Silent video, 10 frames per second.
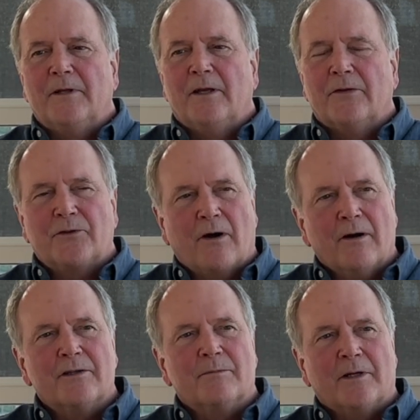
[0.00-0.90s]
It's
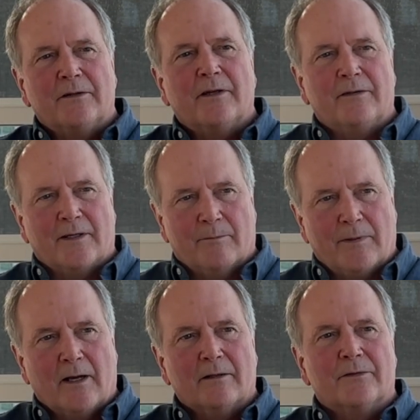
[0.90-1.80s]
hard to maintain that
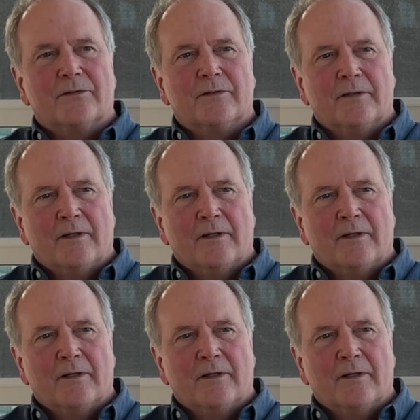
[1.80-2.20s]
balance.